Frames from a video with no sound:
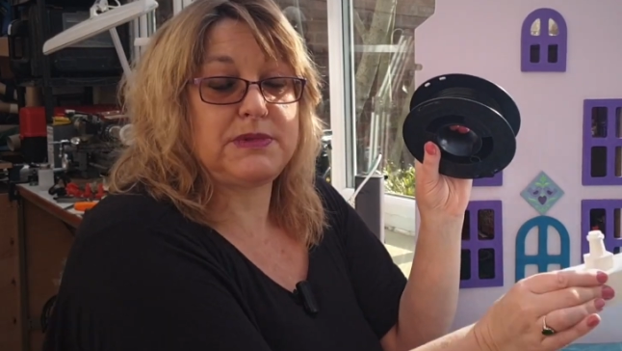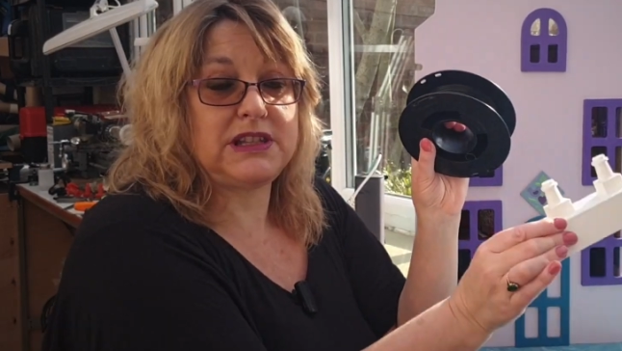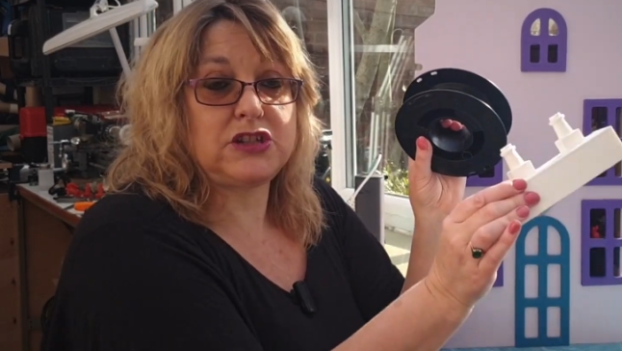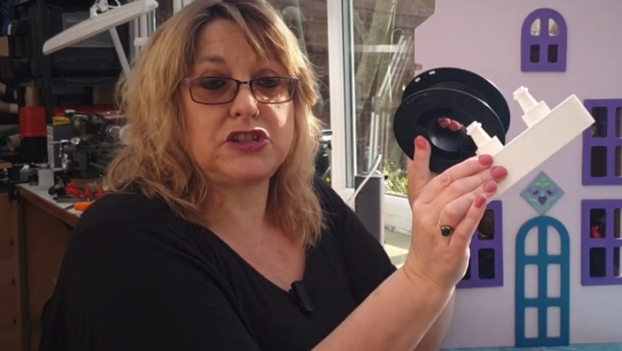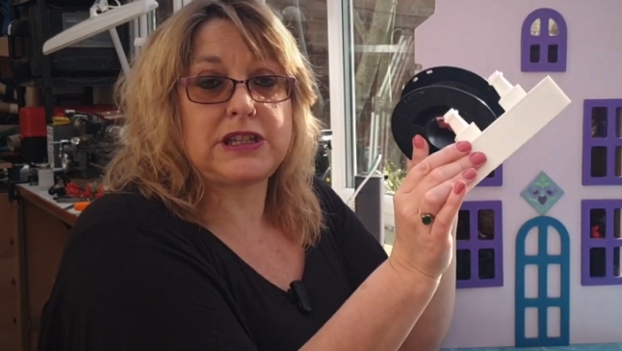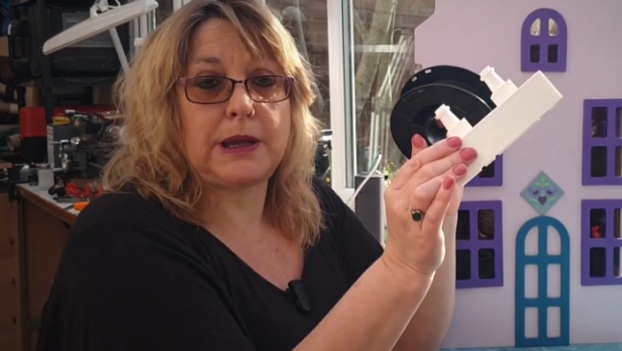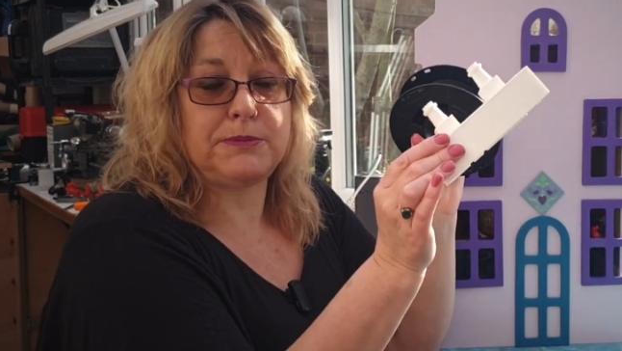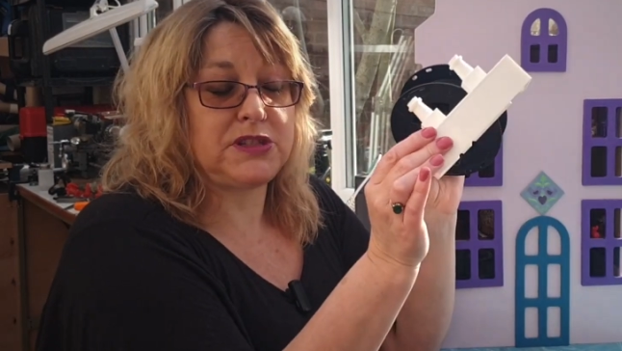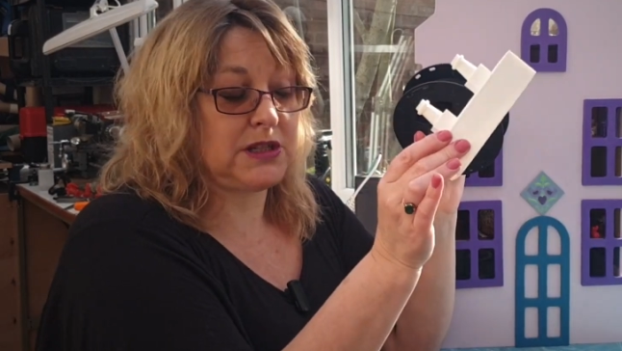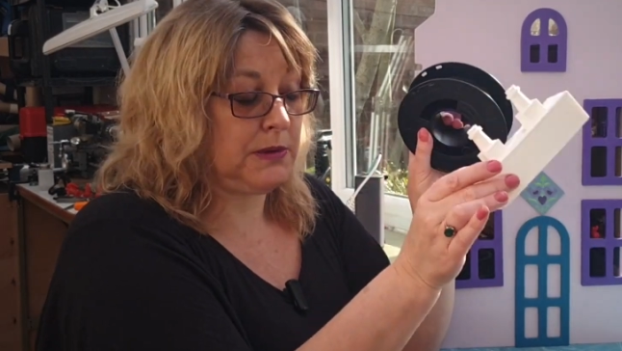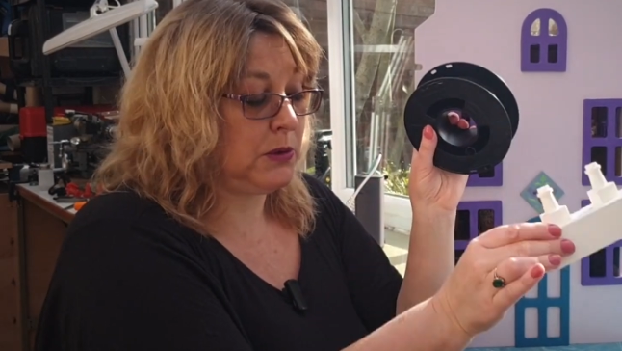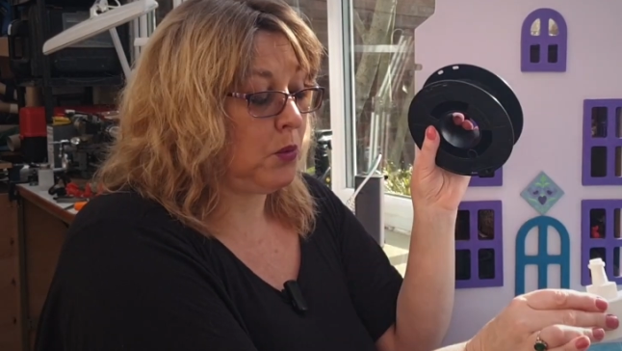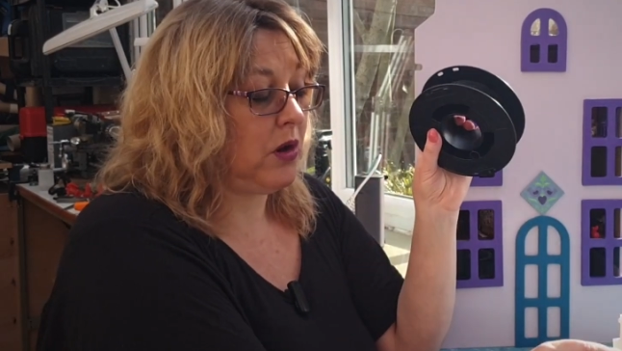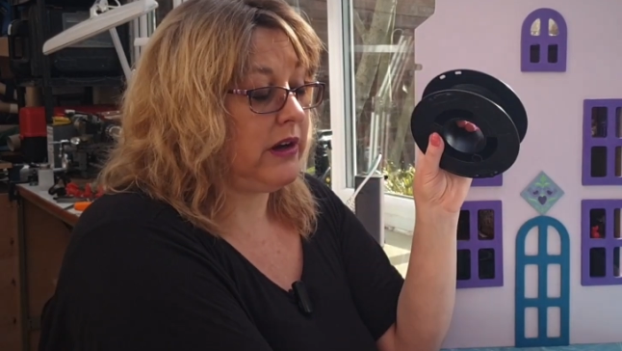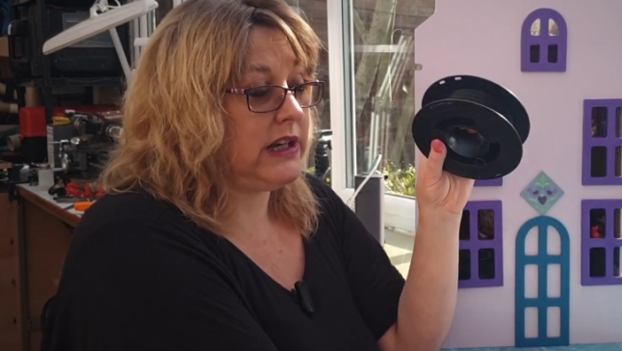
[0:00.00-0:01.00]
but this just happens to
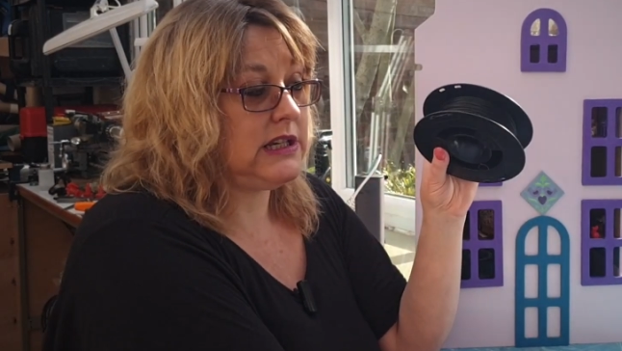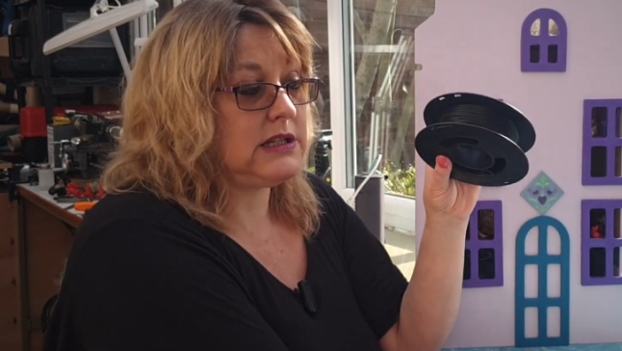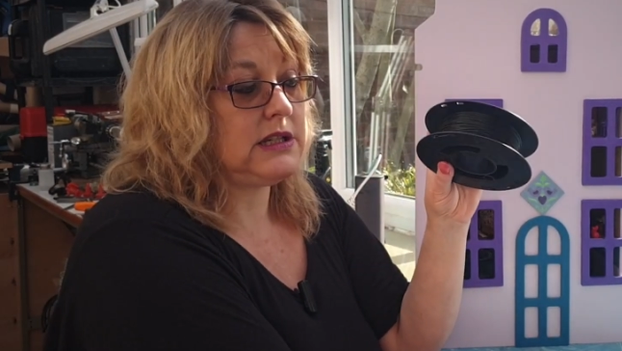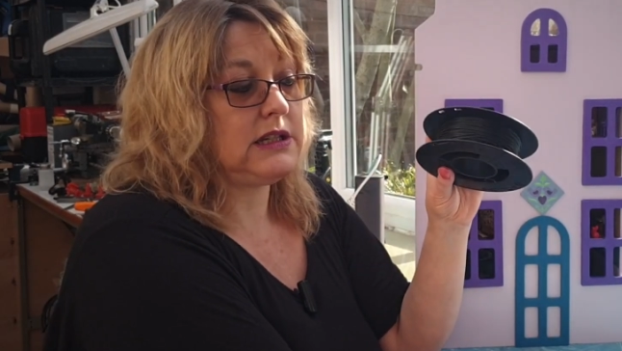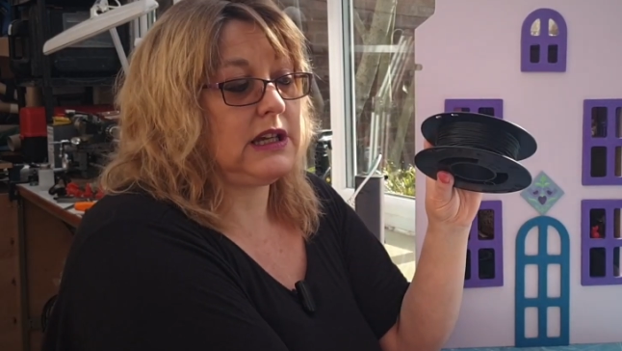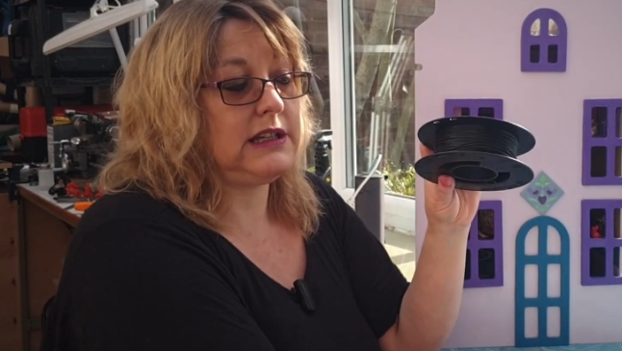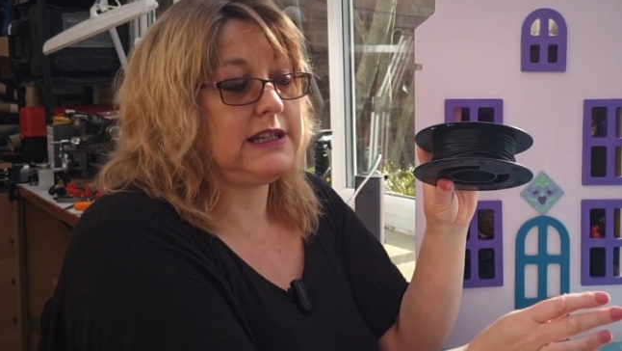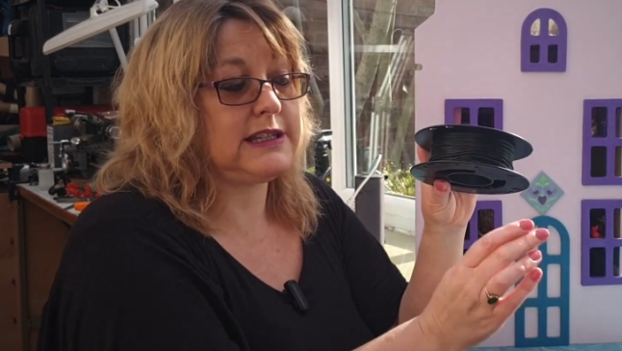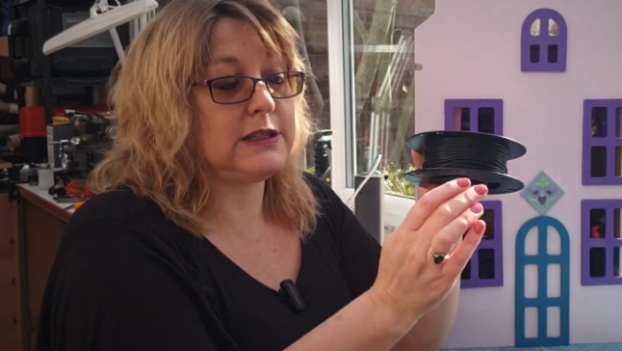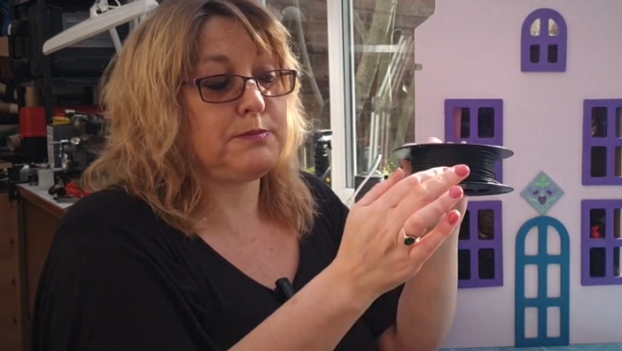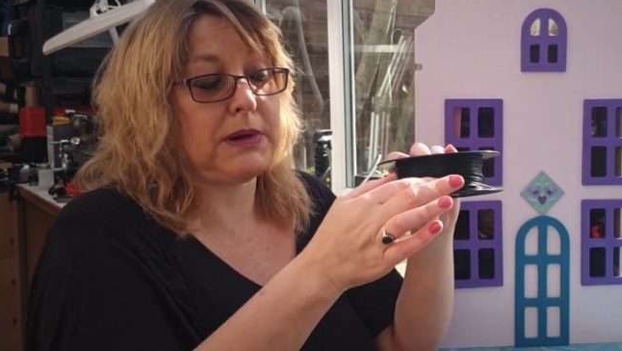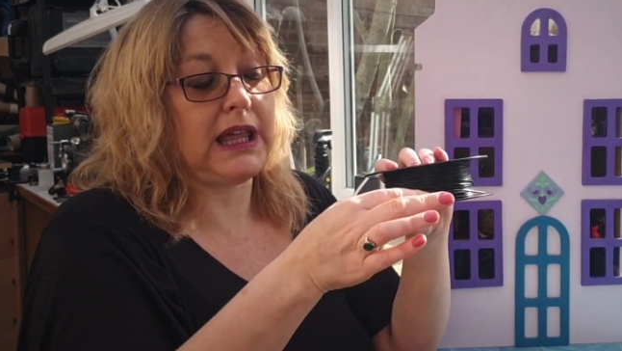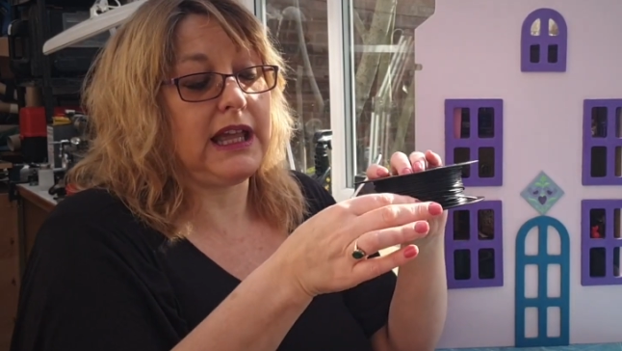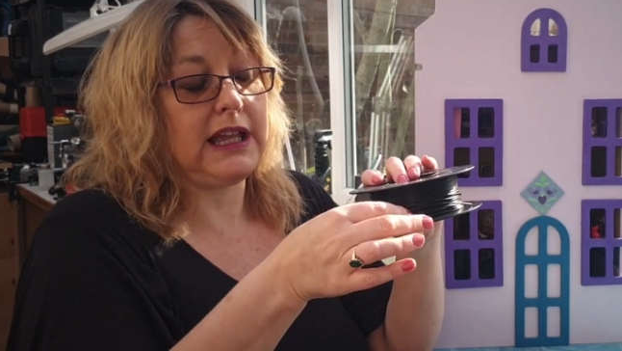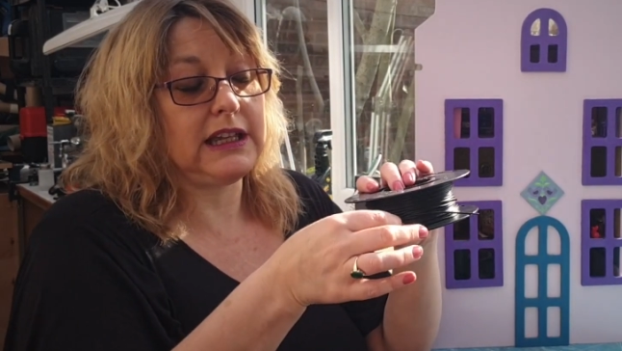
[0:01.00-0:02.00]
be white, and this is
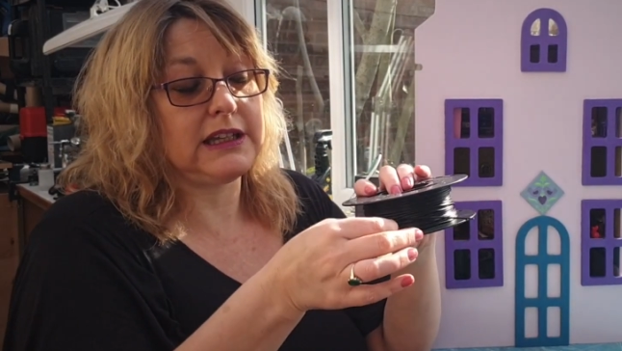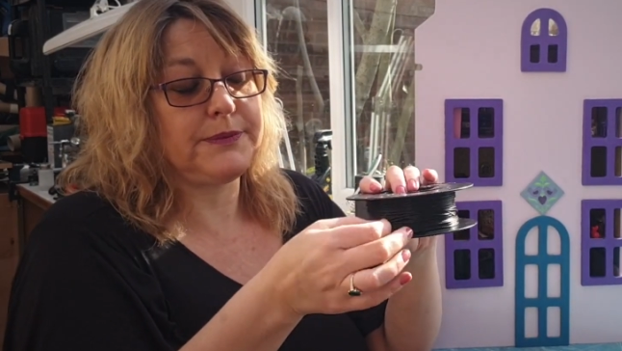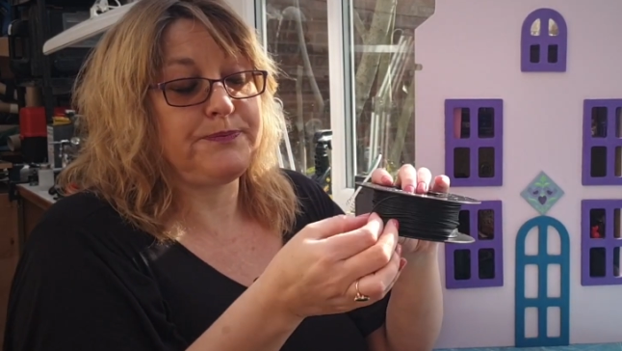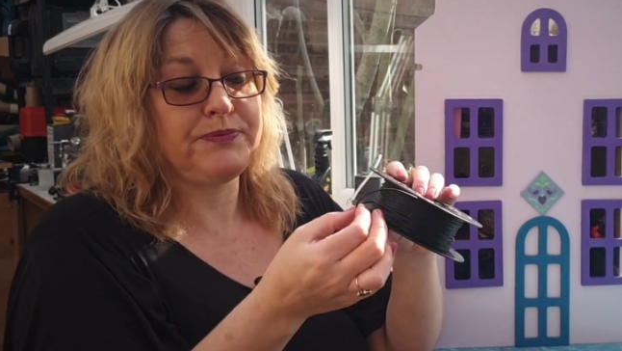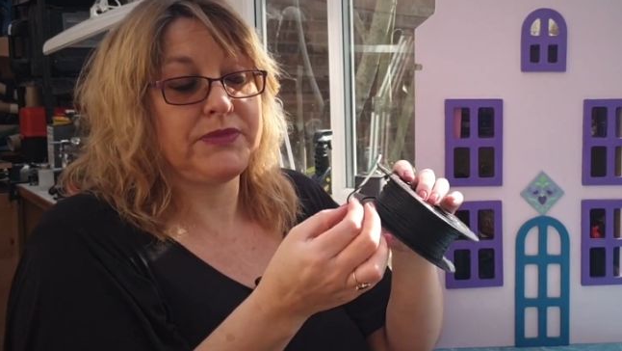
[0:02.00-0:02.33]
black.